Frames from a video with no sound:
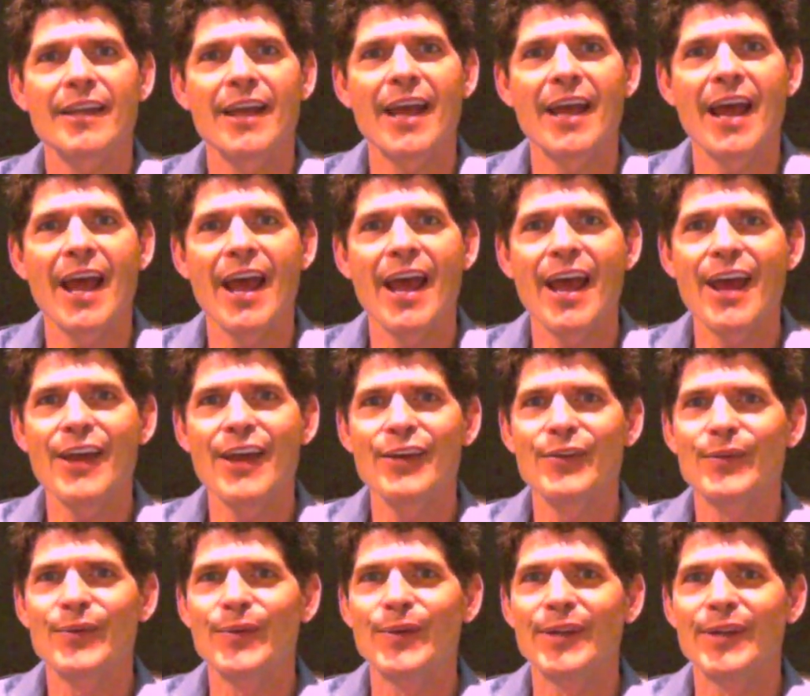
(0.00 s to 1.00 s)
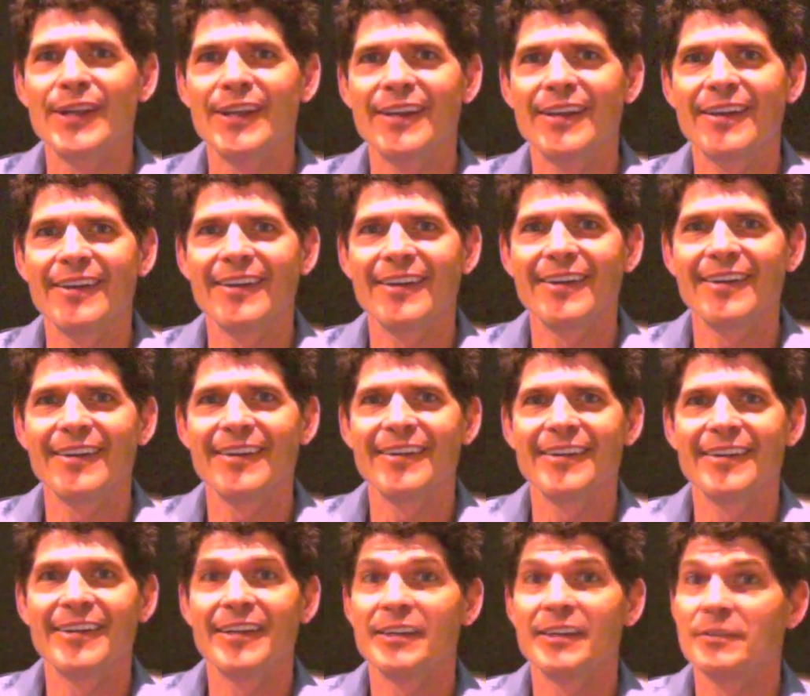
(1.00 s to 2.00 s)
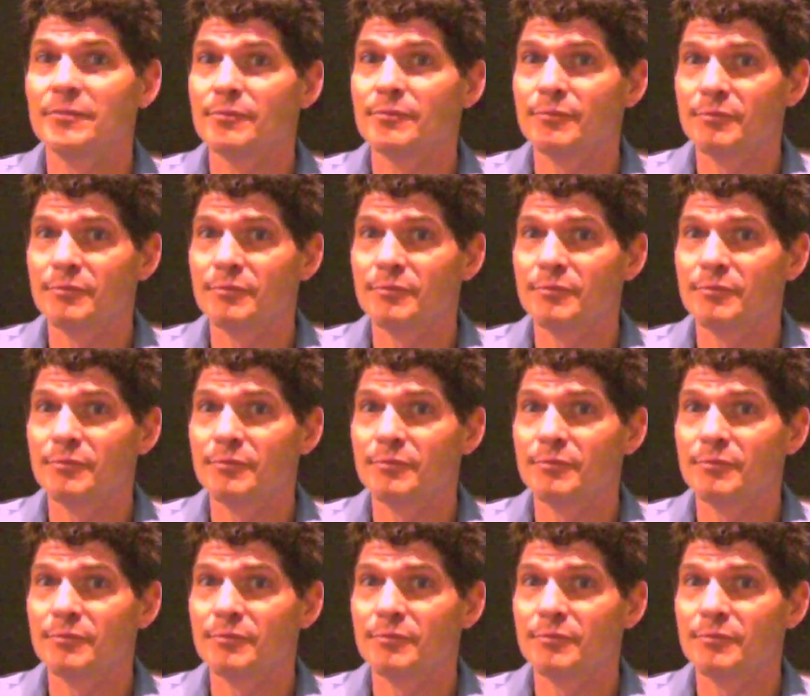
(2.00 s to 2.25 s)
and read.